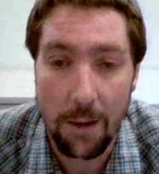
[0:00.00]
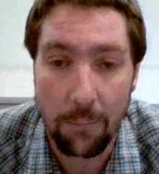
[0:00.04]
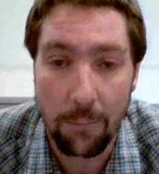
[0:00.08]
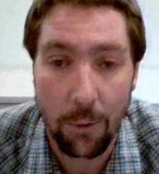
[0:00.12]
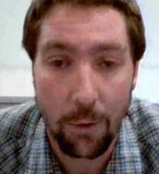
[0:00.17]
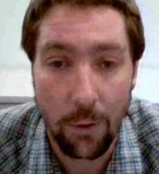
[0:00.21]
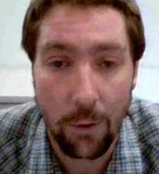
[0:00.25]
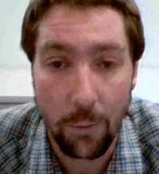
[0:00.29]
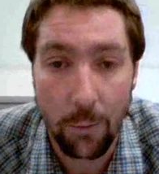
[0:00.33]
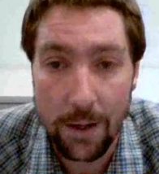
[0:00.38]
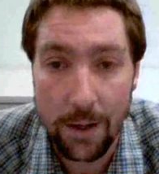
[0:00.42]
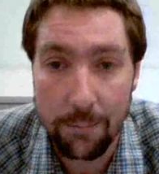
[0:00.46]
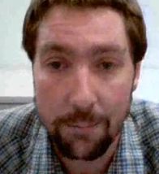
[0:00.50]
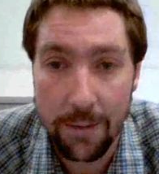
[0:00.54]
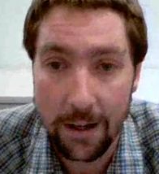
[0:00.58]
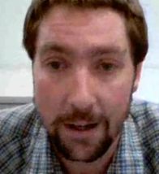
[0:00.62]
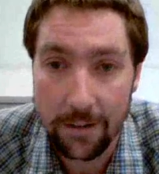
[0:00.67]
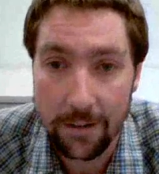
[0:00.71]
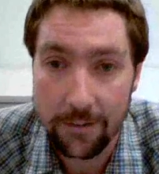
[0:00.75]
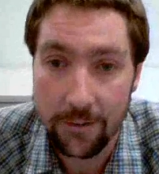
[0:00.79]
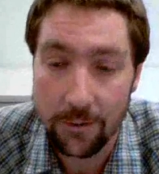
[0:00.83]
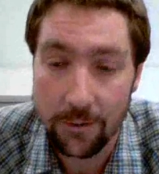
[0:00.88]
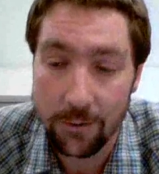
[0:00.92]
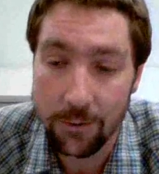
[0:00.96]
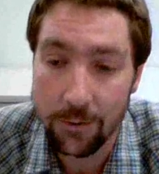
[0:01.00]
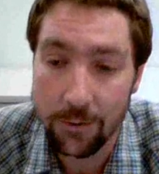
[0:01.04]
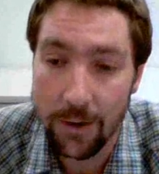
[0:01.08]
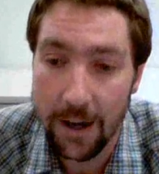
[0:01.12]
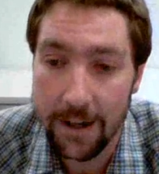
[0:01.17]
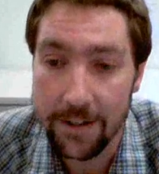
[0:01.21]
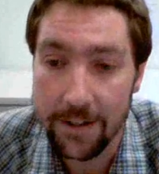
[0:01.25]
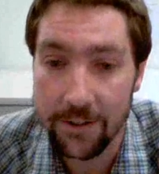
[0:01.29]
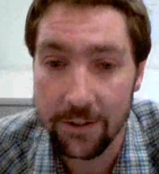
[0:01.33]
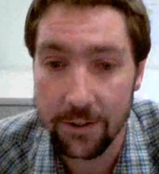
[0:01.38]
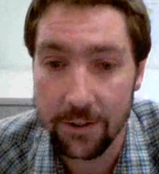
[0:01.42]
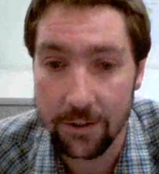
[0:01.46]
all the way back to
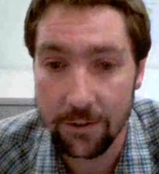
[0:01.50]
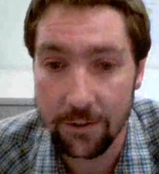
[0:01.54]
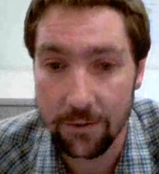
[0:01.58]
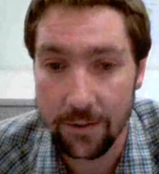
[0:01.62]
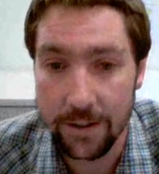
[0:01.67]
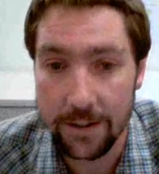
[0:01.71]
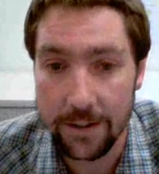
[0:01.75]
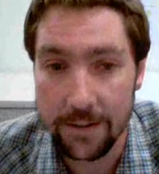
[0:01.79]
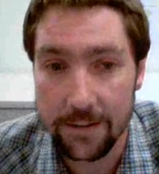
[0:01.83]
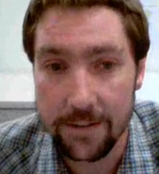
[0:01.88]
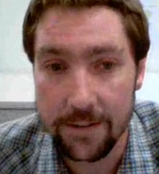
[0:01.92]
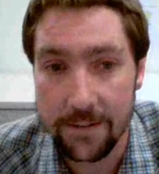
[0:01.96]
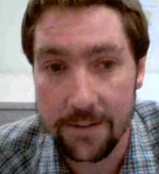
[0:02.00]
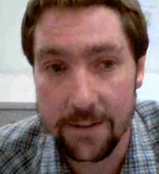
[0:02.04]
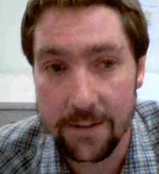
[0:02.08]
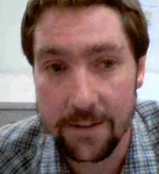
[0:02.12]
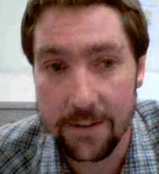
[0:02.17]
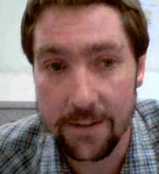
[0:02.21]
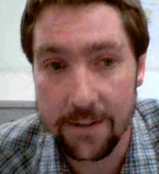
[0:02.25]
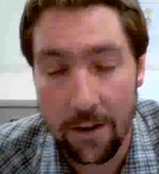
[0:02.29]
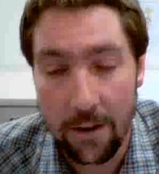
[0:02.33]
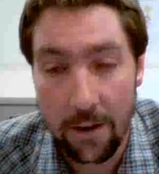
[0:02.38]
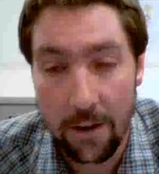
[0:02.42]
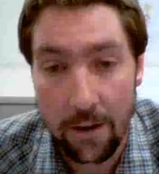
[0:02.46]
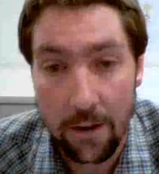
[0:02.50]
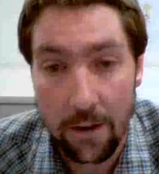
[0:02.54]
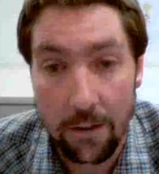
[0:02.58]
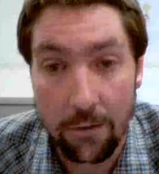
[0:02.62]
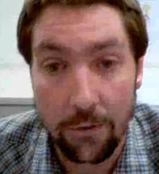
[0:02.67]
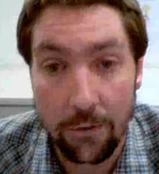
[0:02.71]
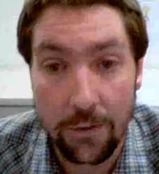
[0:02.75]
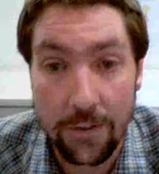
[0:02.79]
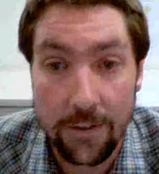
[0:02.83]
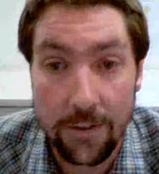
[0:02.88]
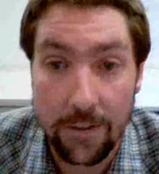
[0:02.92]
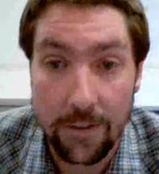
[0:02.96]
ancient Greece,
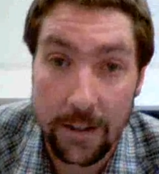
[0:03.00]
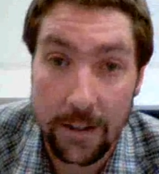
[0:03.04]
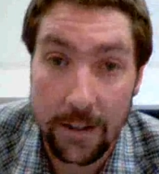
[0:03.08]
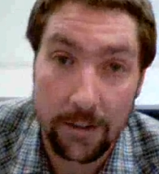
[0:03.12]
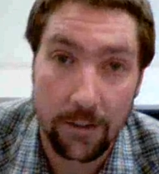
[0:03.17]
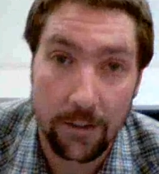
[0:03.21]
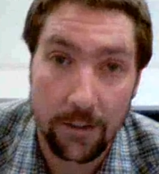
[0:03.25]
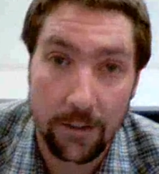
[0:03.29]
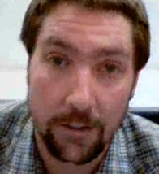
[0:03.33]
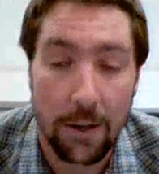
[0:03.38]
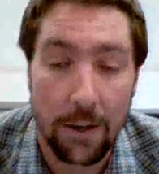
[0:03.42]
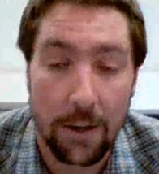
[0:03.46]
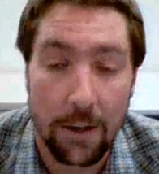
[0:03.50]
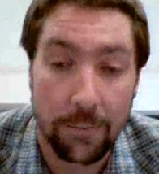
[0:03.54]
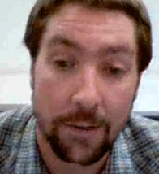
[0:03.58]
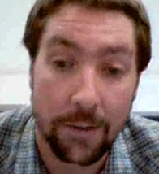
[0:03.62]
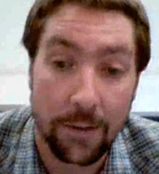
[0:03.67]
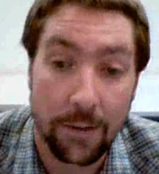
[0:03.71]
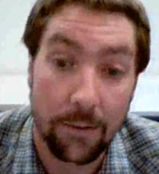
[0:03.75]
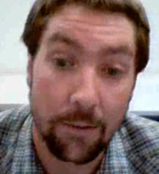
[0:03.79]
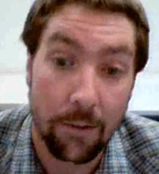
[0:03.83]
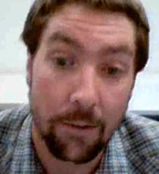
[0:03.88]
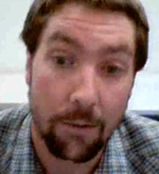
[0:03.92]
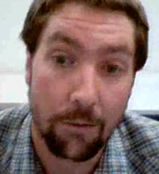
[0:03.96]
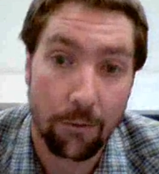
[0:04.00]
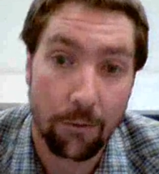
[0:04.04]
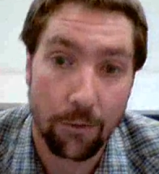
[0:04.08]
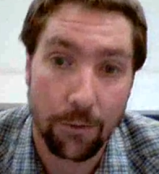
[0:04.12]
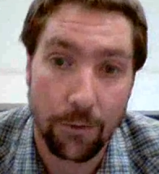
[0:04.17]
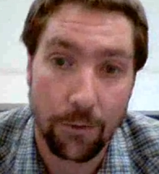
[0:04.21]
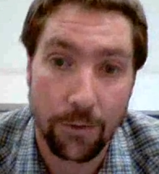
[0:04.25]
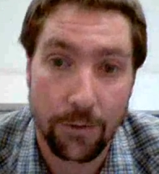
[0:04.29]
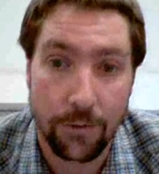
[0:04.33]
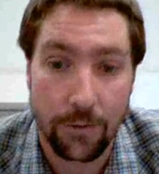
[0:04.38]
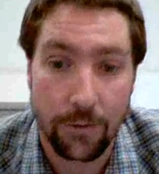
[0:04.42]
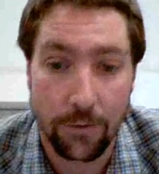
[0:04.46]
through to the Enlightenment,
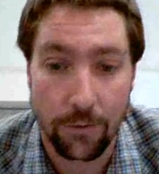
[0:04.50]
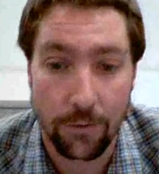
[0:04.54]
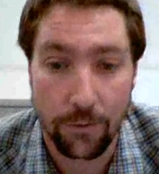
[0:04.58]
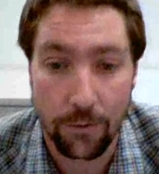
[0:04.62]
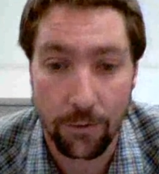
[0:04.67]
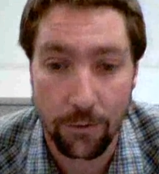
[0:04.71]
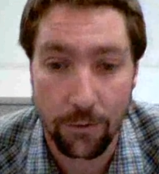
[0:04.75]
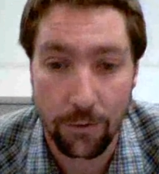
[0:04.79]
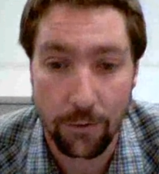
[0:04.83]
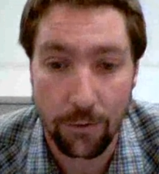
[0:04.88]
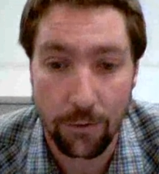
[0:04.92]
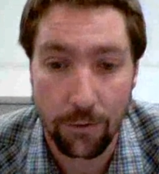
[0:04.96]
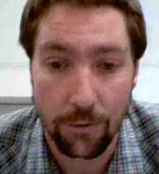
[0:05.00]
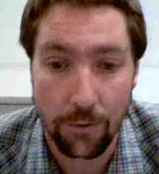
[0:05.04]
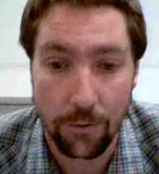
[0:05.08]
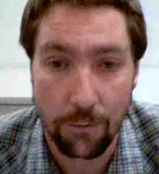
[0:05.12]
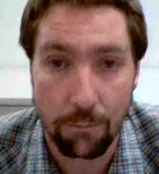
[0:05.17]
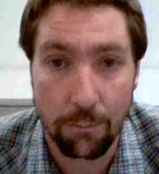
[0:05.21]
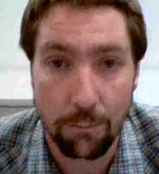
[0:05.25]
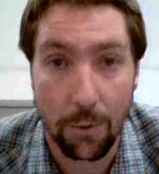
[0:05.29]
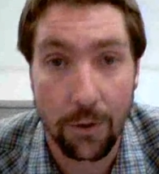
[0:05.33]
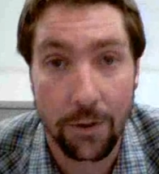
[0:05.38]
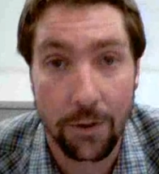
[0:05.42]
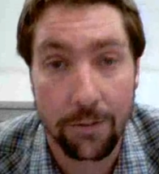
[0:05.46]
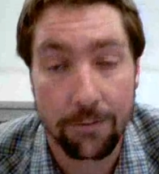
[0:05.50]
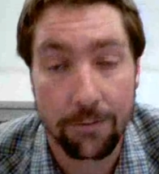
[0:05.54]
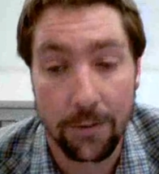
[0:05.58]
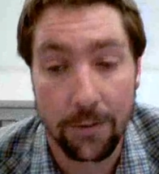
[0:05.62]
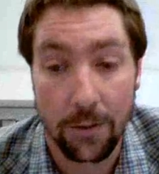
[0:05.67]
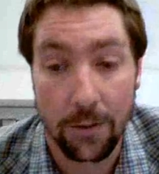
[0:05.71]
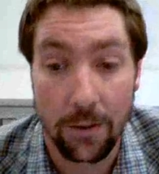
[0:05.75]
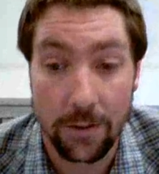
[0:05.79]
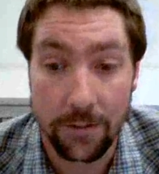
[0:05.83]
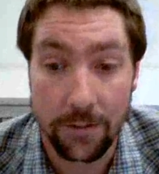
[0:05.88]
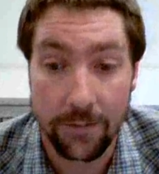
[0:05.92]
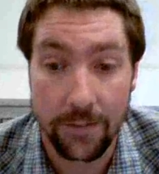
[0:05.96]
through to modern
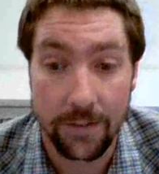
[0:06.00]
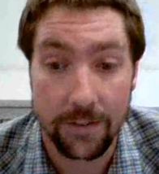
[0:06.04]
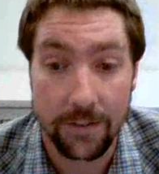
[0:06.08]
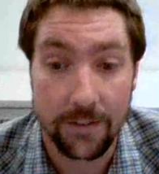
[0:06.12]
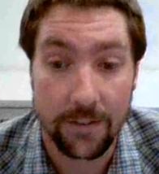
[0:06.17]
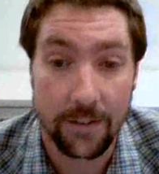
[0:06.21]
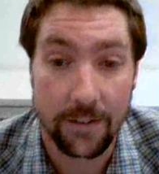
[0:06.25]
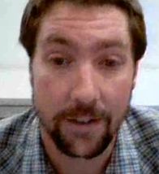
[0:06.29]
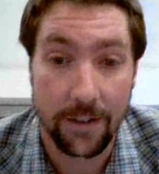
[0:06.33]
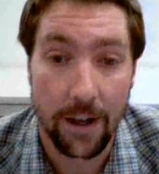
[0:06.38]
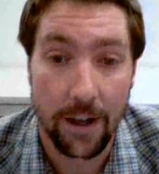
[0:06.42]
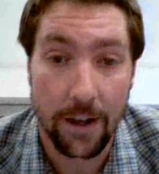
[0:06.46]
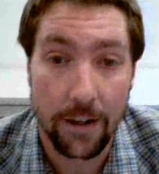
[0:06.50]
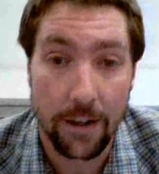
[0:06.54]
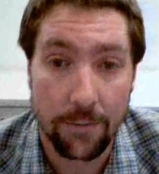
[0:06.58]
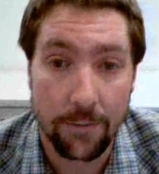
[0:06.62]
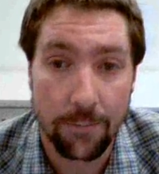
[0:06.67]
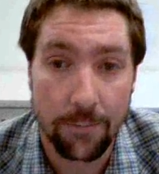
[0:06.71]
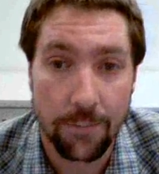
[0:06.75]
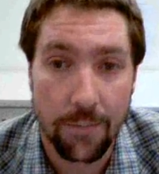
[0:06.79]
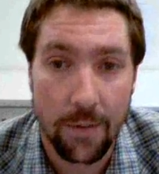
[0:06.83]
philosophers today.